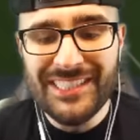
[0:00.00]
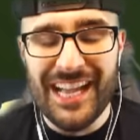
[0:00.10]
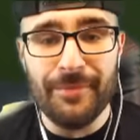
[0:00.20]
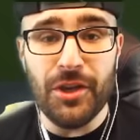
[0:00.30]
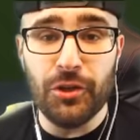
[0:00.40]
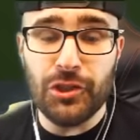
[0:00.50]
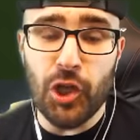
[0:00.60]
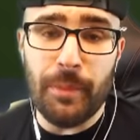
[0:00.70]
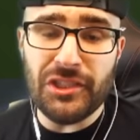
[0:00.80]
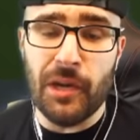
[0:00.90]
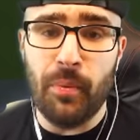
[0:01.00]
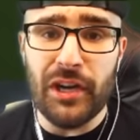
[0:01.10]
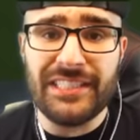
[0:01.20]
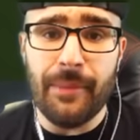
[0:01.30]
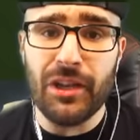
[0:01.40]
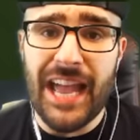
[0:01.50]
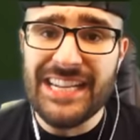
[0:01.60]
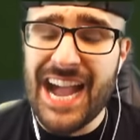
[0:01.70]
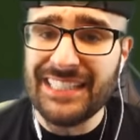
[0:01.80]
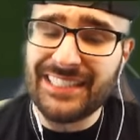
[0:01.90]
up, YouTube? It's your boy double A
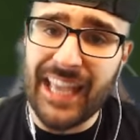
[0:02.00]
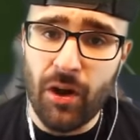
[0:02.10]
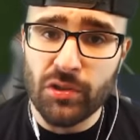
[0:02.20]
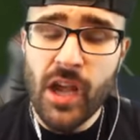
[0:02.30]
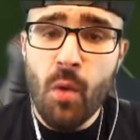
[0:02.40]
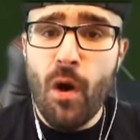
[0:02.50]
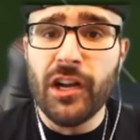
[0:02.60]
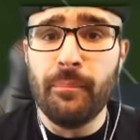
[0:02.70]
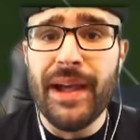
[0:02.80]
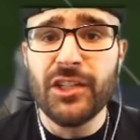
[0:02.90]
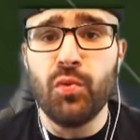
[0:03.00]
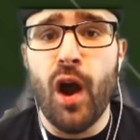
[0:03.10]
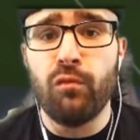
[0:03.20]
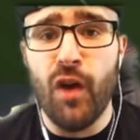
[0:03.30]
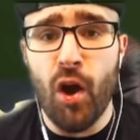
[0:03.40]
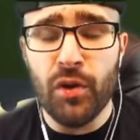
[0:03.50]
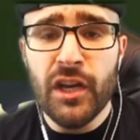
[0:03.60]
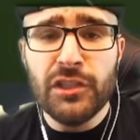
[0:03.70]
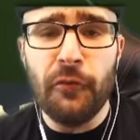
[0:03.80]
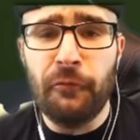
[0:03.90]
nine Skills. Welcome back to our road
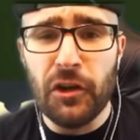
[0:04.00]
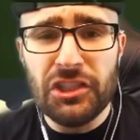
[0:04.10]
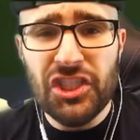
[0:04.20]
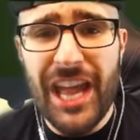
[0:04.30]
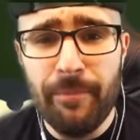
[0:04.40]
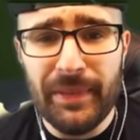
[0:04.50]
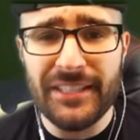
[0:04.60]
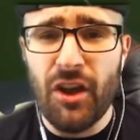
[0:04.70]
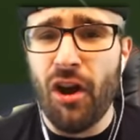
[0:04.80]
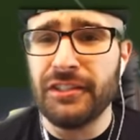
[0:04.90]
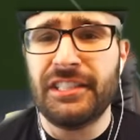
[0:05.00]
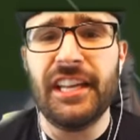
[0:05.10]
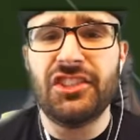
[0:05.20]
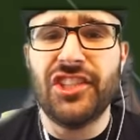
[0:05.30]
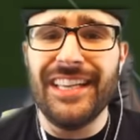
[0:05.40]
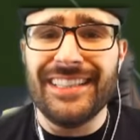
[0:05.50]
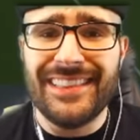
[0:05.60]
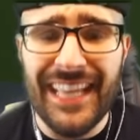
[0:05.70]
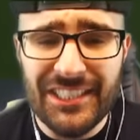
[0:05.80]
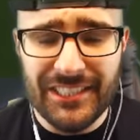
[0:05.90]
to FUT Champions R T G
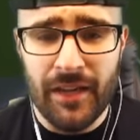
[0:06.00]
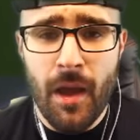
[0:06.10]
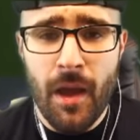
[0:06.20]
edition.